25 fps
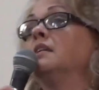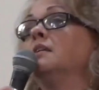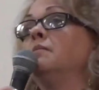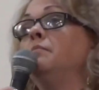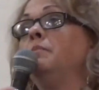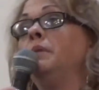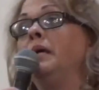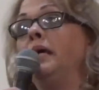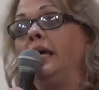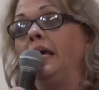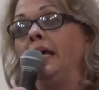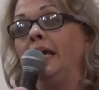
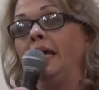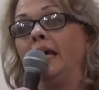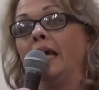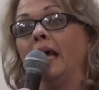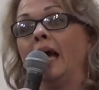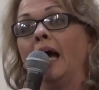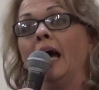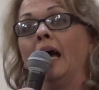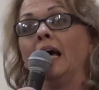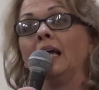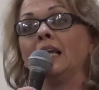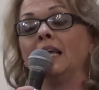me.
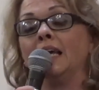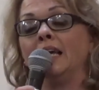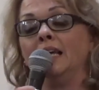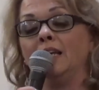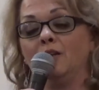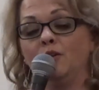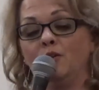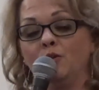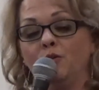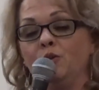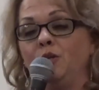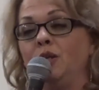
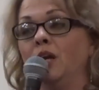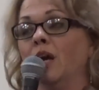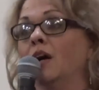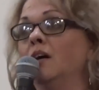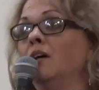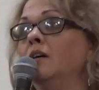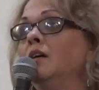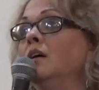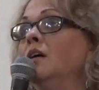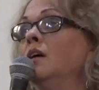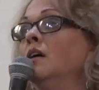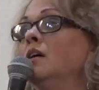
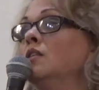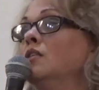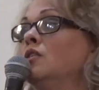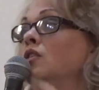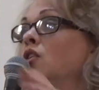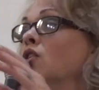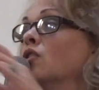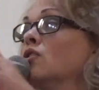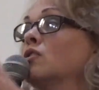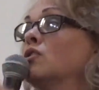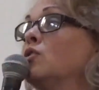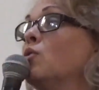Hallelujah.
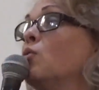Look to